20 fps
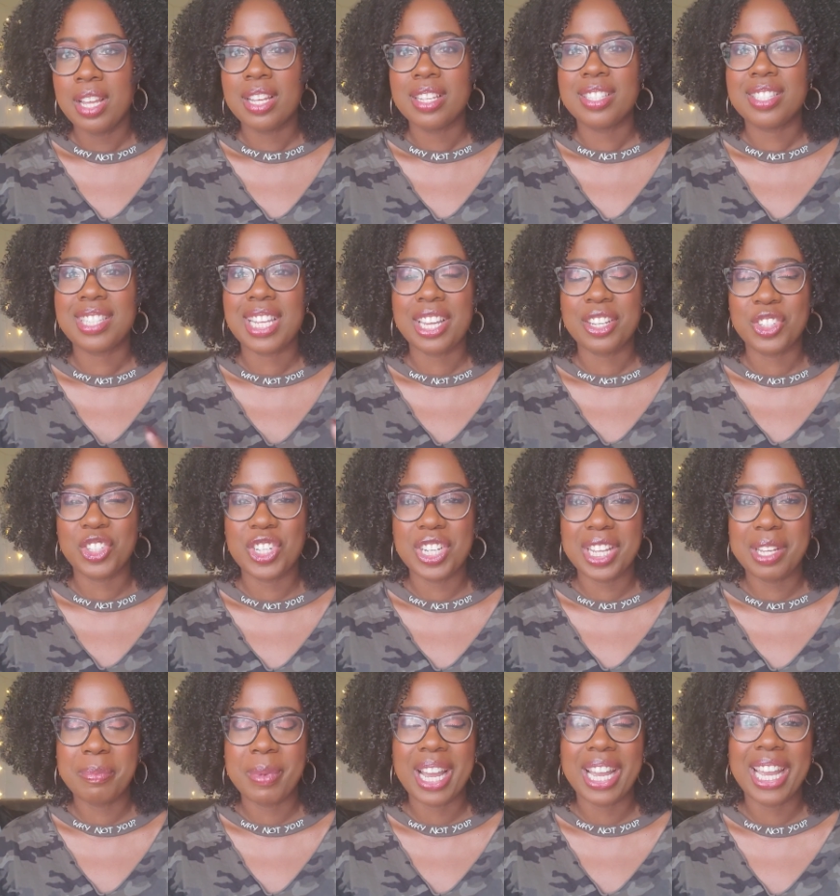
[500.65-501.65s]

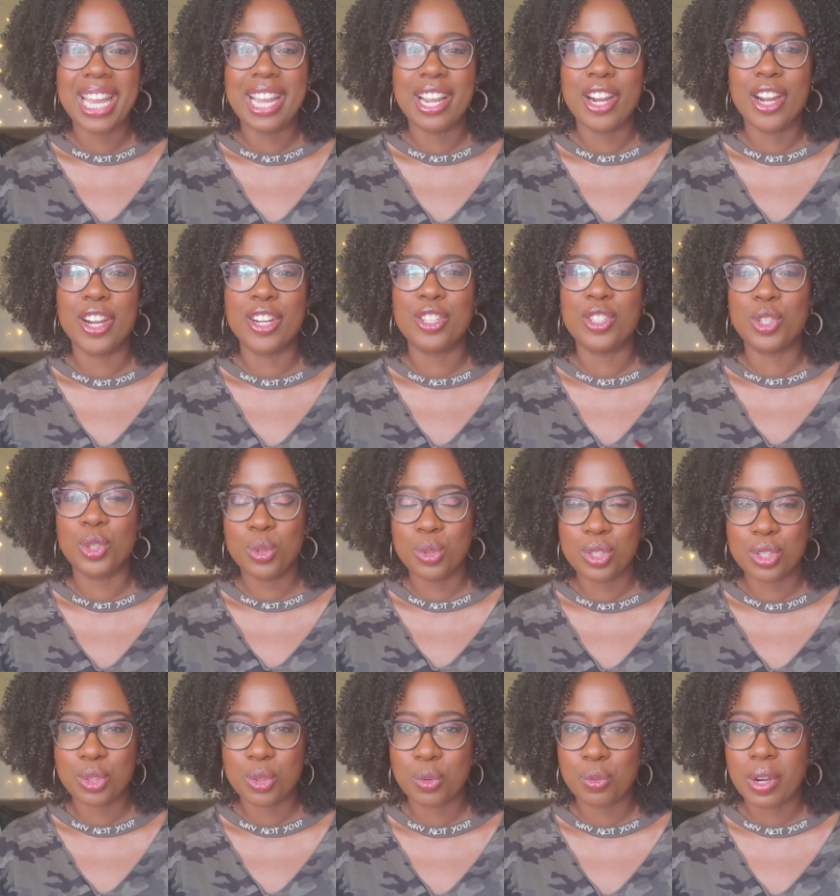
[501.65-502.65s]
sectioning my hair,
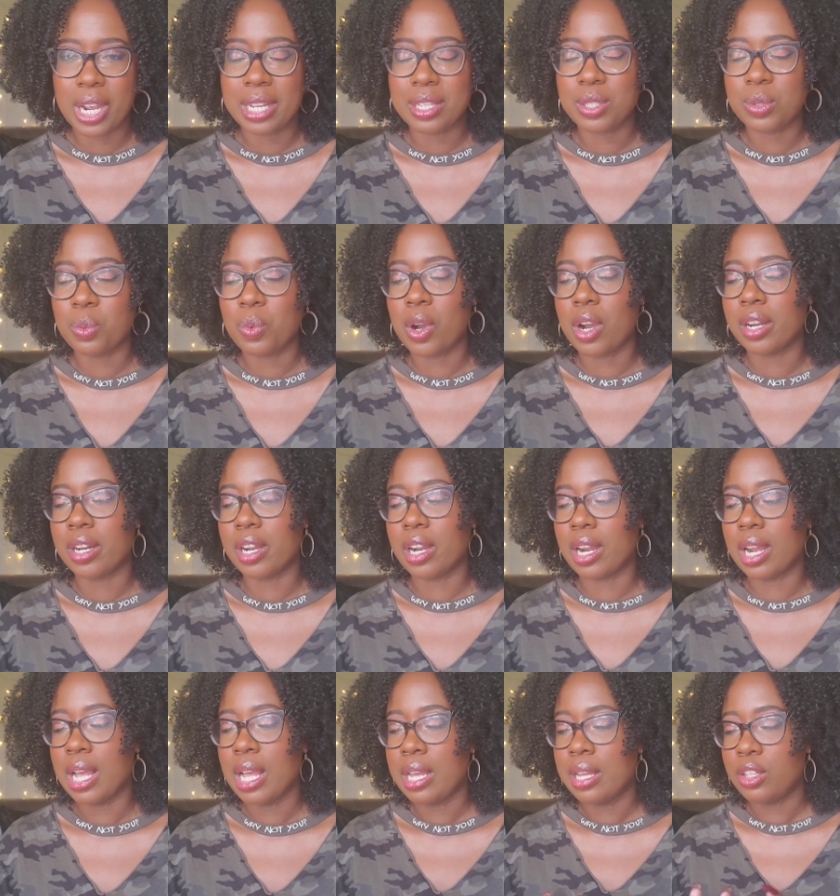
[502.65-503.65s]
using the rice
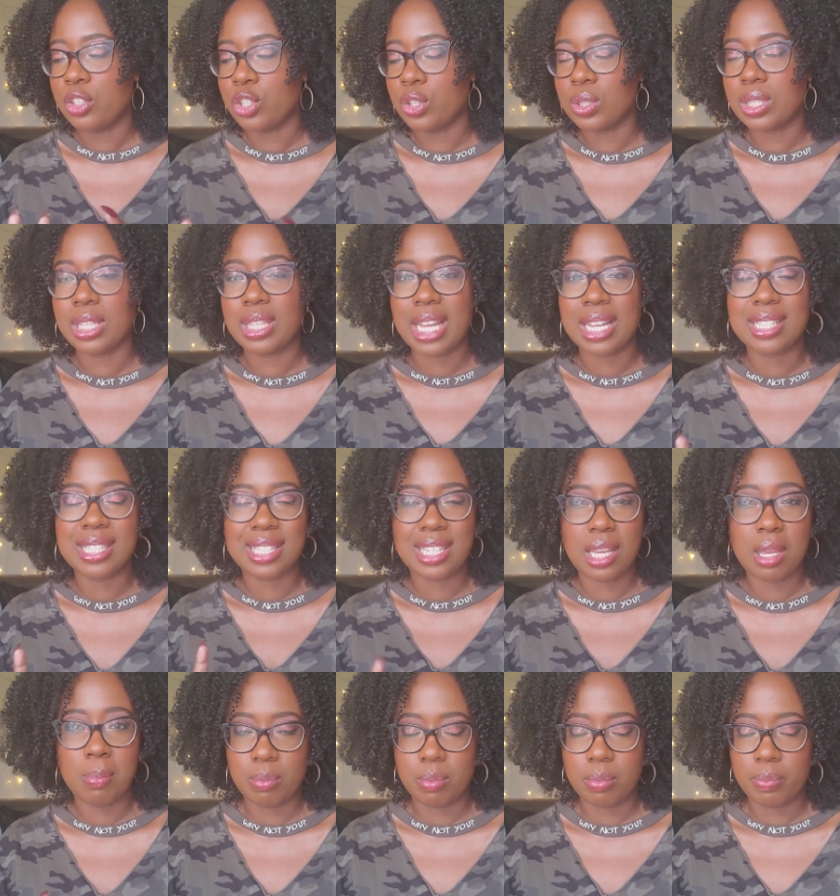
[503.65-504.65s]
water, using that same